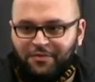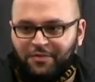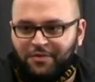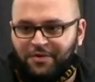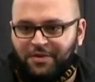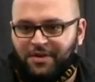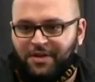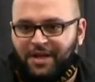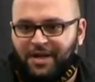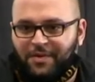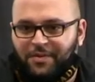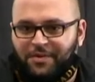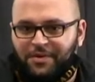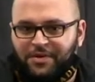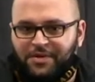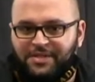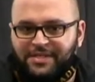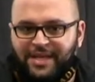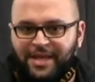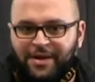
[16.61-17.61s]
for
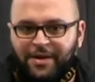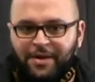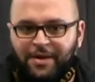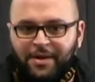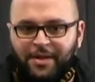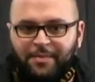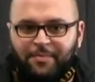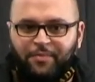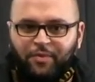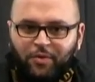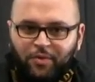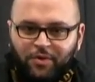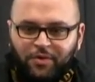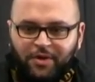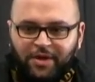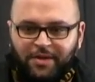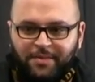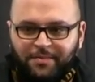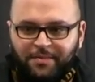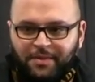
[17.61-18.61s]
our Saturday night
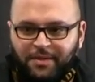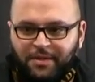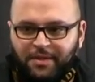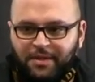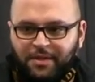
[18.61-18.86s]
program.